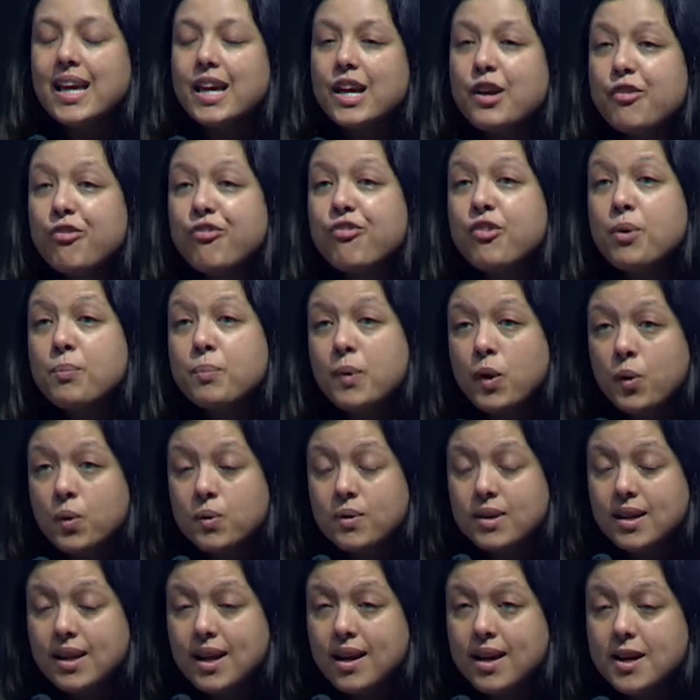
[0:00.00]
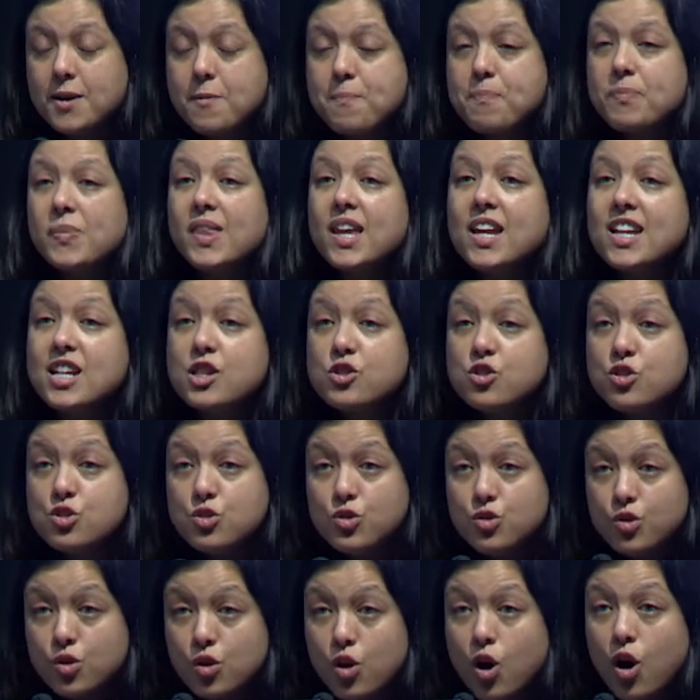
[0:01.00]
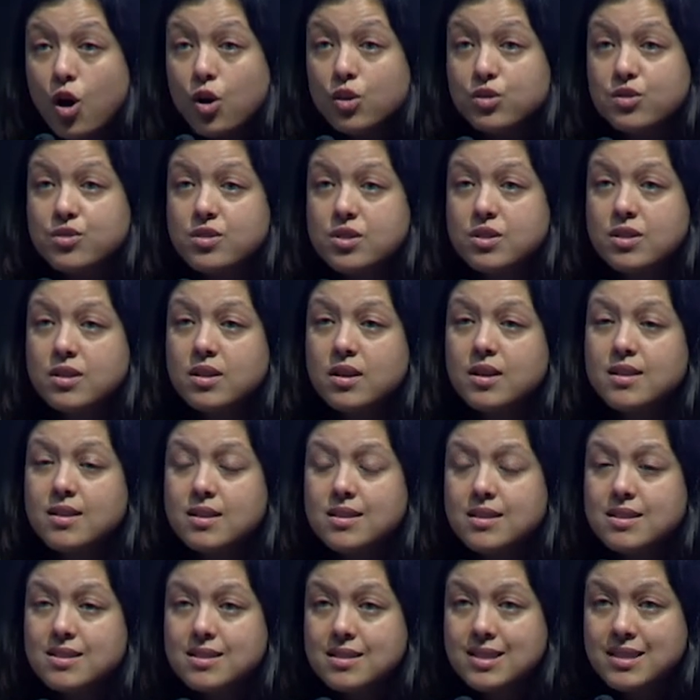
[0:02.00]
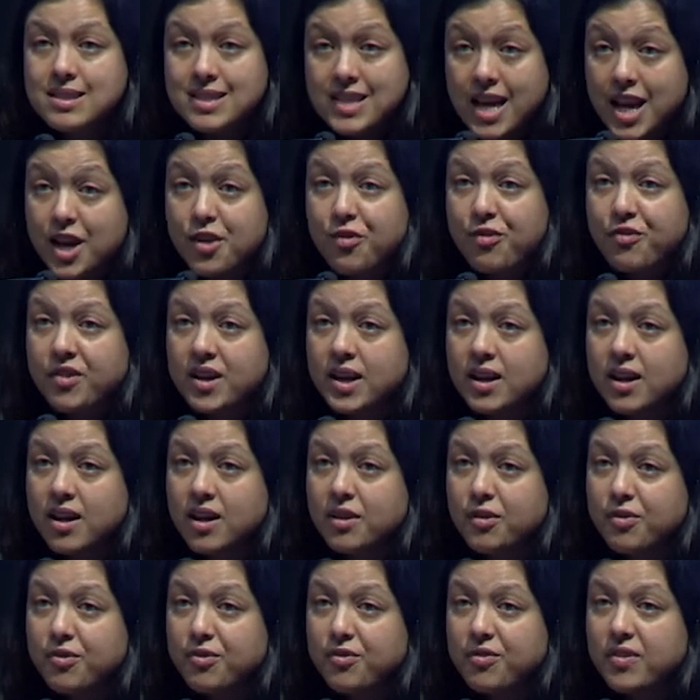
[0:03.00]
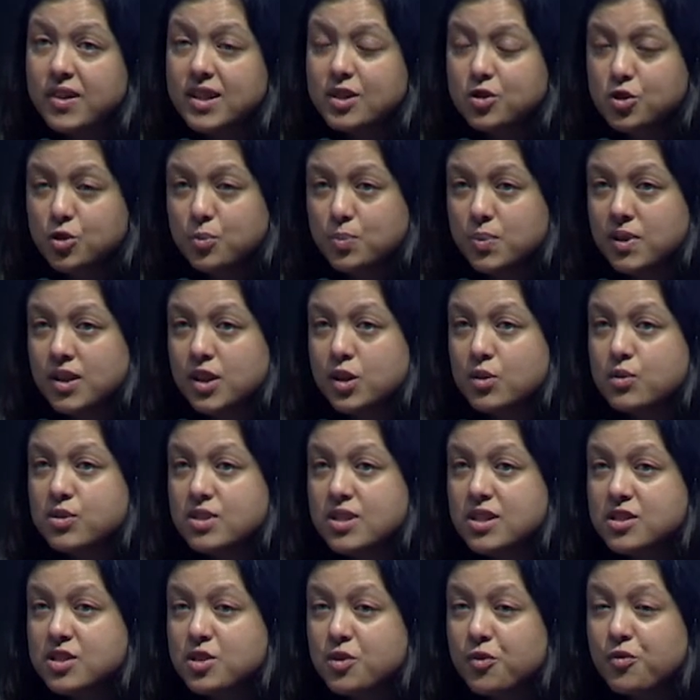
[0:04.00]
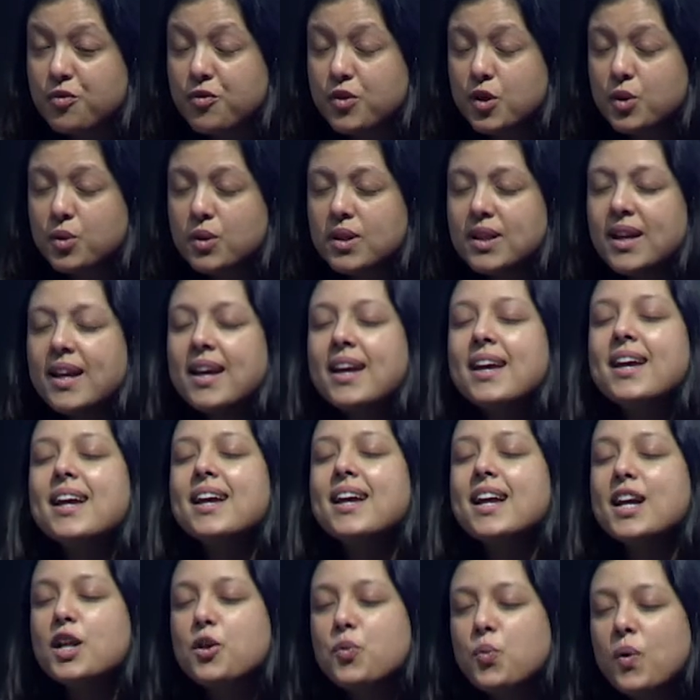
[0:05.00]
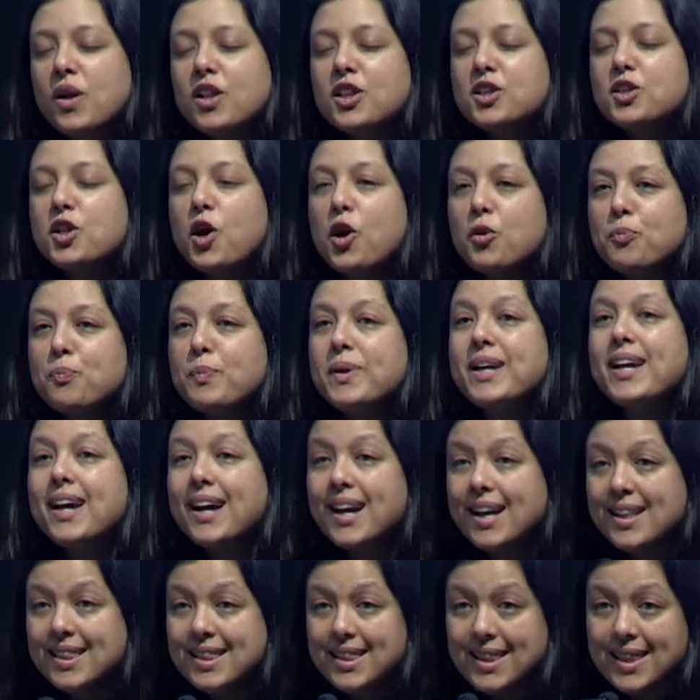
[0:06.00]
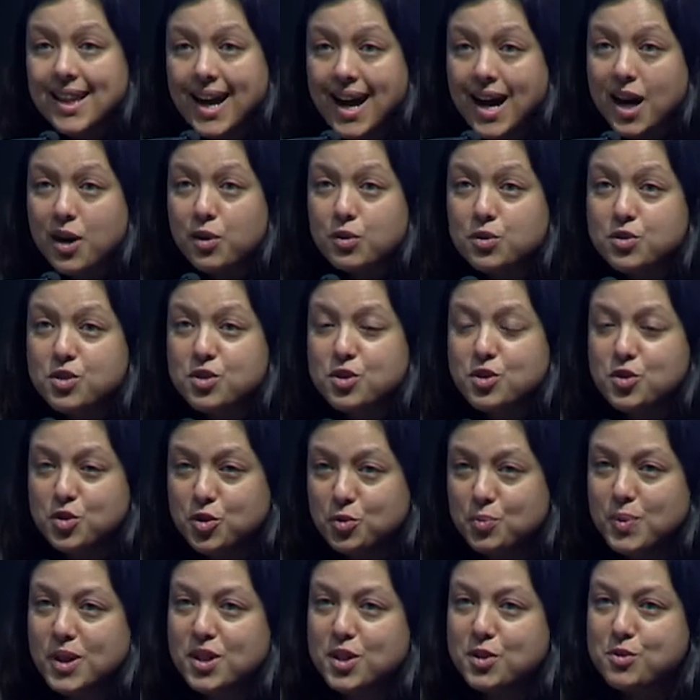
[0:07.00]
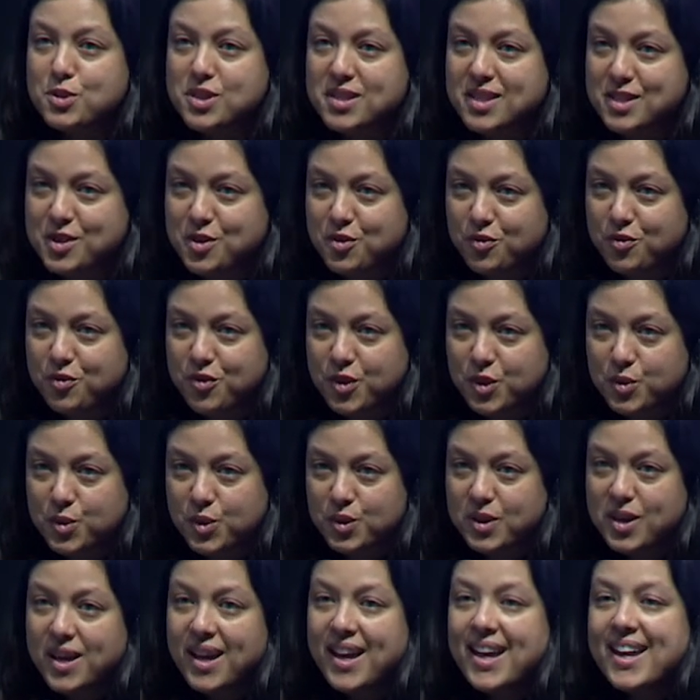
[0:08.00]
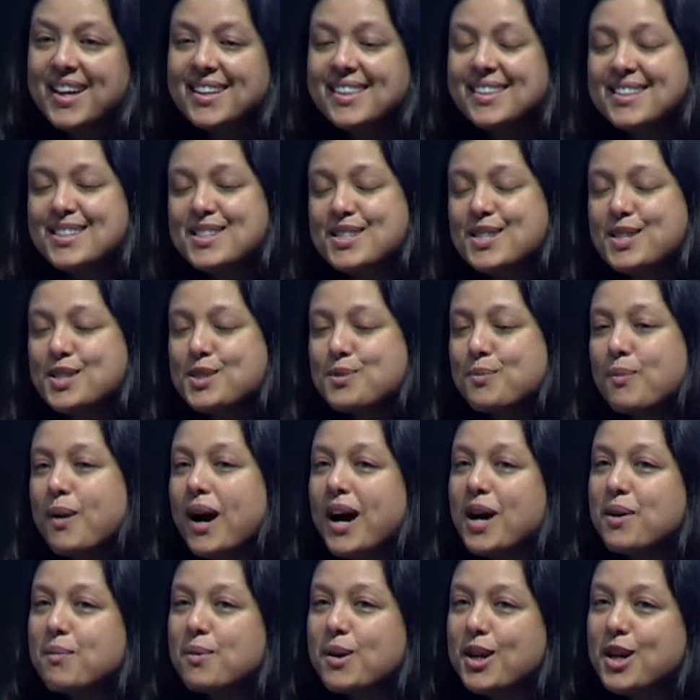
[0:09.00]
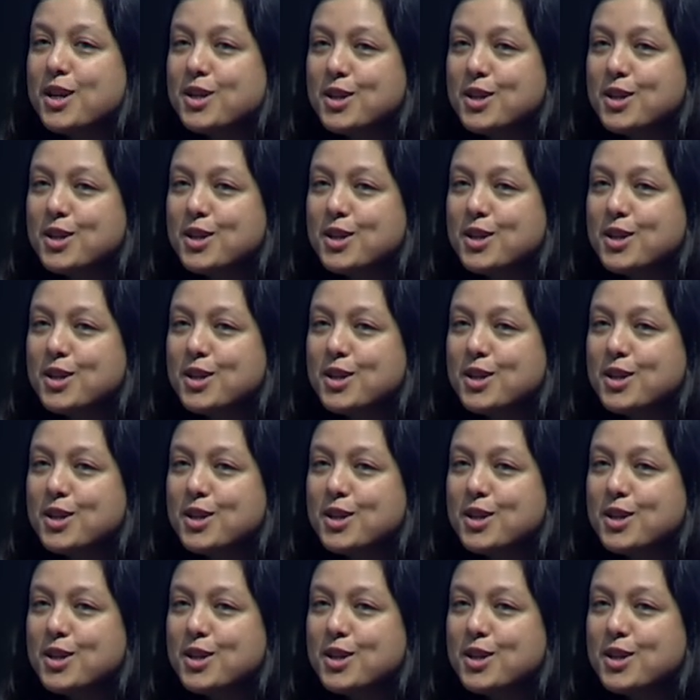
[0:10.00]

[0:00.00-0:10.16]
if ammonia is not safe enough to be used as a fuel, it will not be allowed to be used as a fuel. This is why we